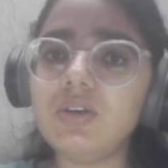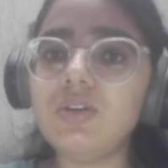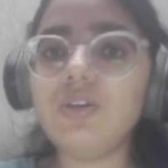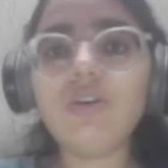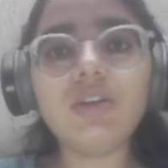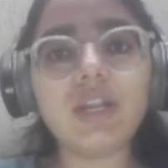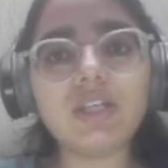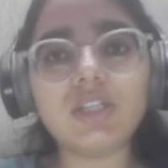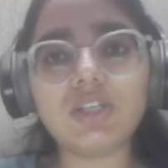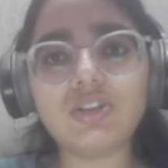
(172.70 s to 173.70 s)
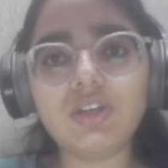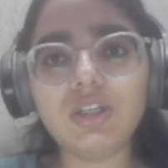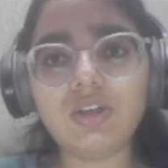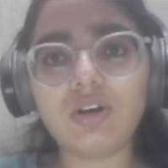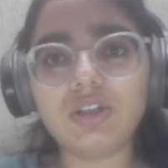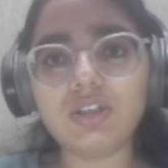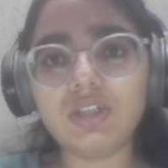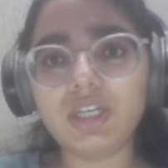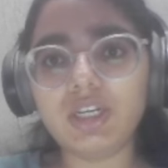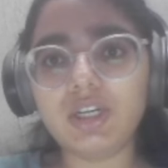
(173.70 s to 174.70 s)
No, that's actually not
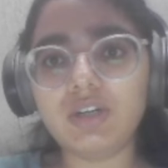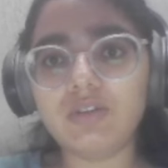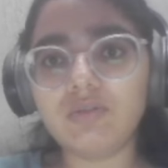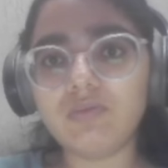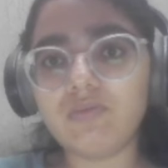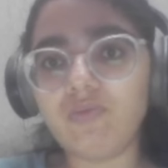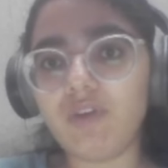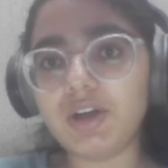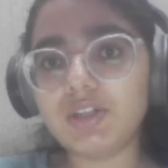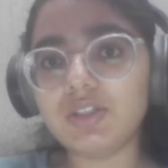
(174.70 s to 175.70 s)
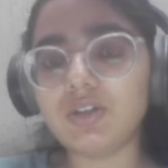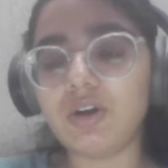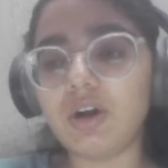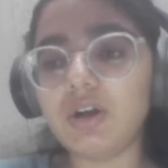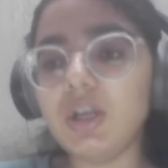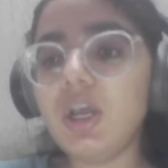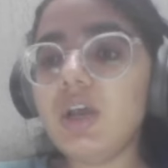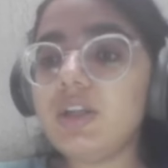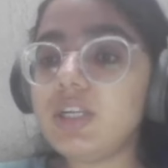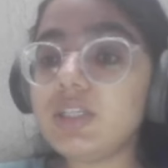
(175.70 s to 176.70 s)
needed. What's wrong?
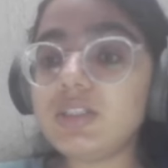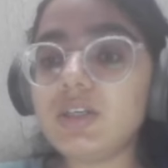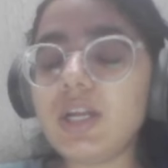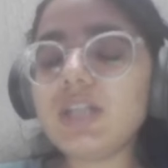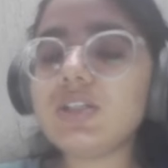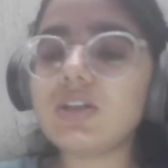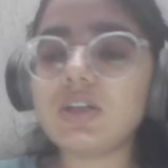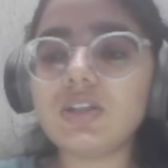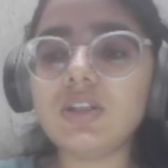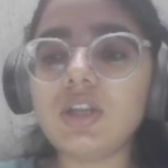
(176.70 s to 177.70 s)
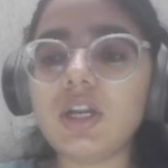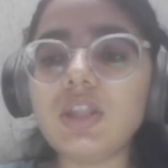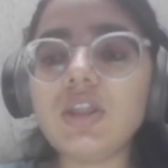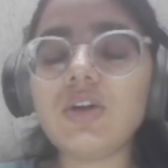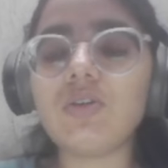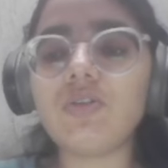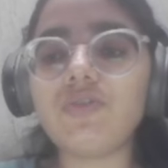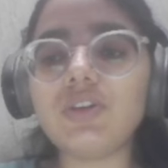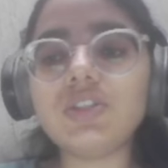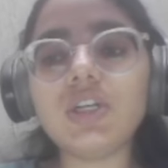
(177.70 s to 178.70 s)
Just let's run the code
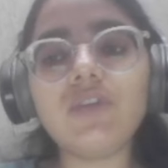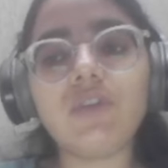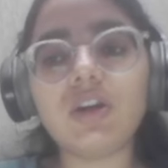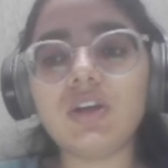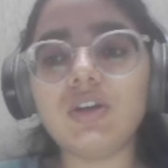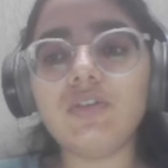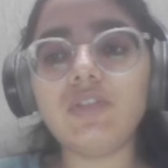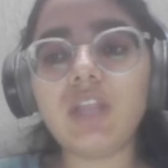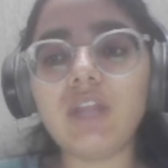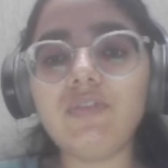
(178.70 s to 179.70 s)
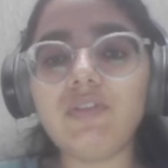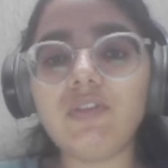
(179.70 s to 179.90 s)
first and what then we will